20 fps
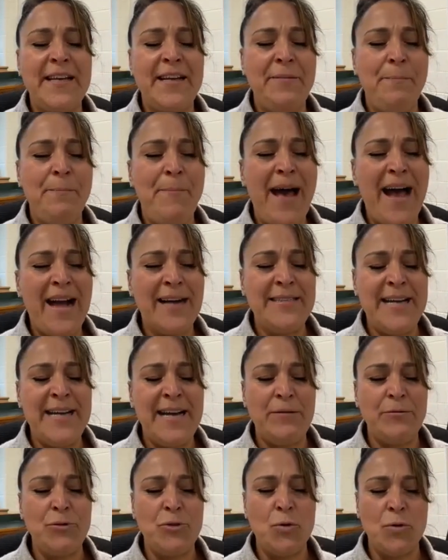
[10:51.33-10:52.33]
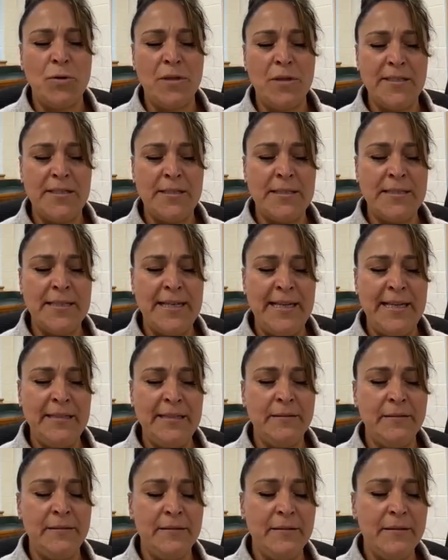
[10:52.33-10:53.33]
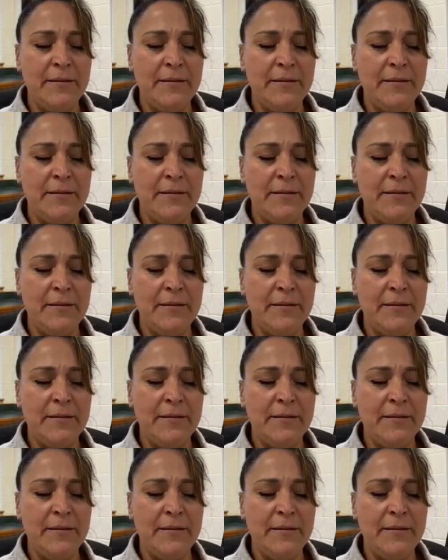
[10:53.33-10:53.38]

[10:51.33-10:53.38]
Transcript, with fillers: and back down toward the seat.